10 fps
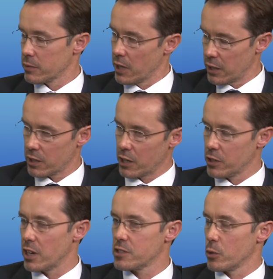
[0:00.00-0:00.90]
I could
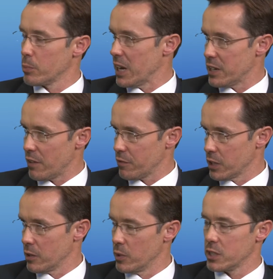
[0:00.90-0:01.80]
ask you about
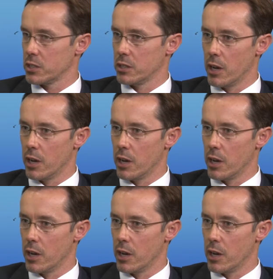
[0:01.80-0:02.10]
Africa, which